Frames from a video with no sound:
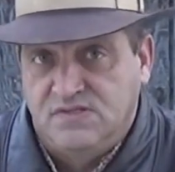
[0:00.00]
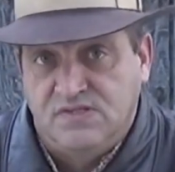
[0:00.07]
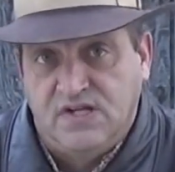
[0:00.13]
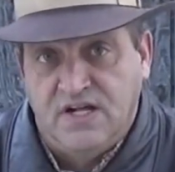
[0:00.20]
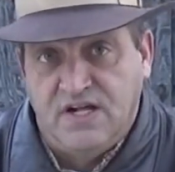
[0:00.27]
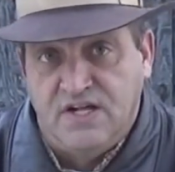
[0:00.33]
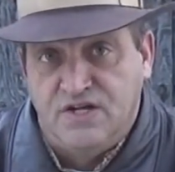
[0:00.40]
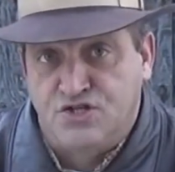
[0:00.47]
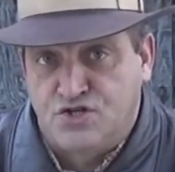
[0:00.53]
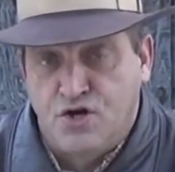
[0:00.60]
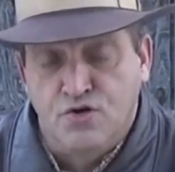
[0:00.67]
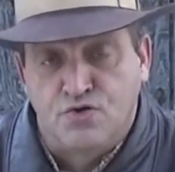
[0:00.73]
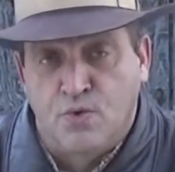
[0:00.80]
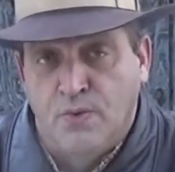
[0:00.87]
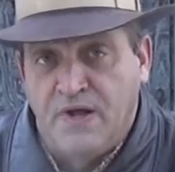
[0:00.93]
the
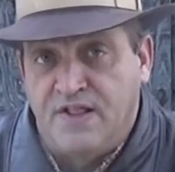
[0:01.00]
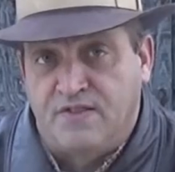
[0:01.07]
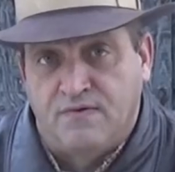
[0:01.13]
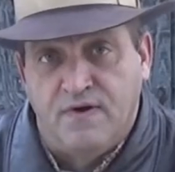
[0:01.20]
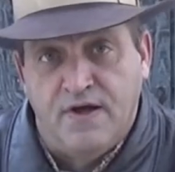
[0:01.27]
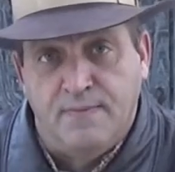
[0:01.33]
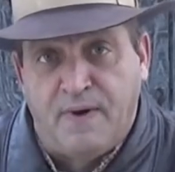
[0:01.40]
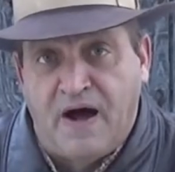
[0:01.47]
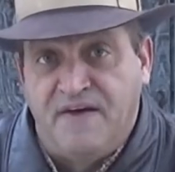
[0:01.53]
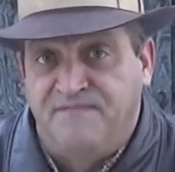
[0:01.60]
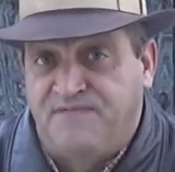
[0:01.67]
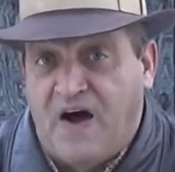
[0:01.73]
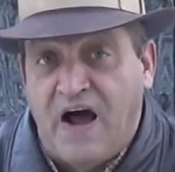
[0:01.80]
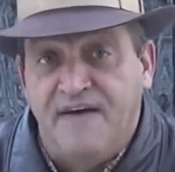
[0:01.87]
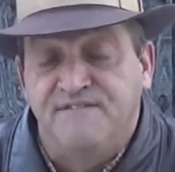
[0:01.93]
223 by
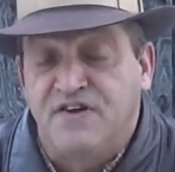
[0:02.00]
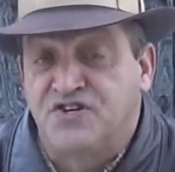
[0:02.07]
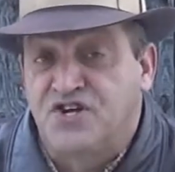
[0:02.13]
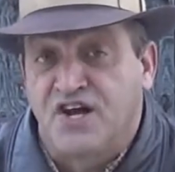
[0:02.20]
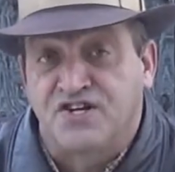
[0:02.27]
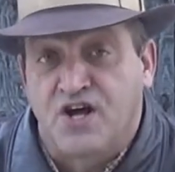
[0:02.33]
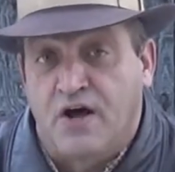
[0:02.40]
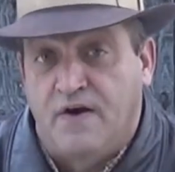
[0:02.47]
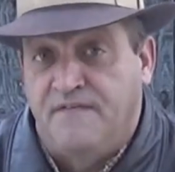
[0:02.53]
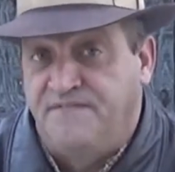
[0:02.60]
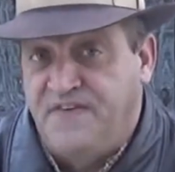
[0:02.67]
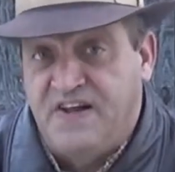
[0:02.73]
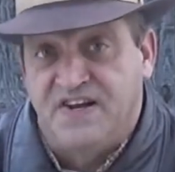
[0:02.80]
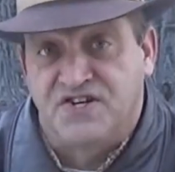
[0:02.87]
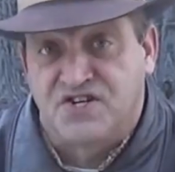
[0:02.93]
500 to 600
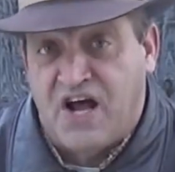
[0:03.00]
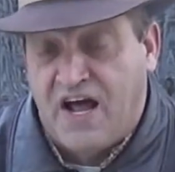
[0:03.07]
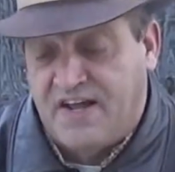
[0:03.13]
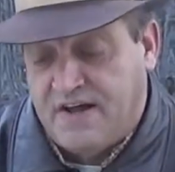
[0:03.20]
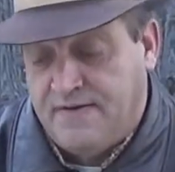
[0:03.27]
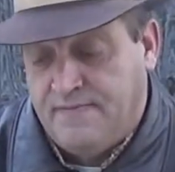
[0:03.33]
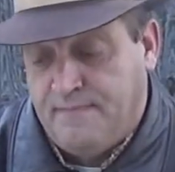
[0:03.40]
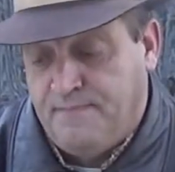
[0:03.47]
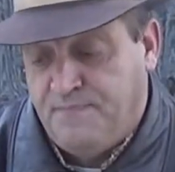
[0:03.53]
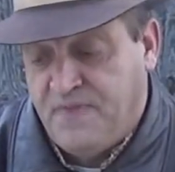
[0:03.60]
feet a second,